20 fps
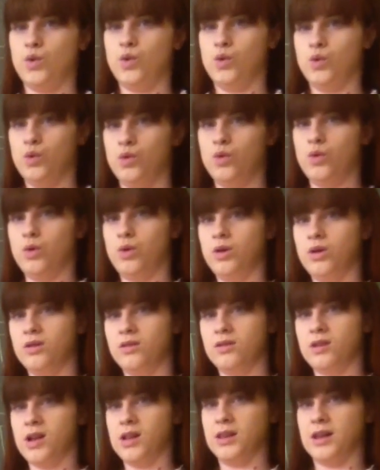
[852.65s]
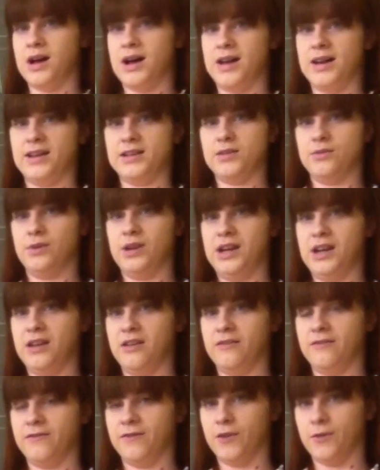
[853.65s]
u a lot as a
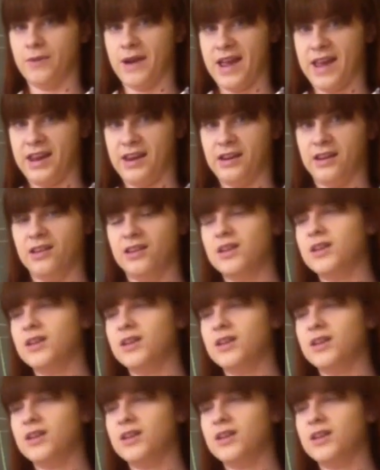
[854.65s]
reading for rain.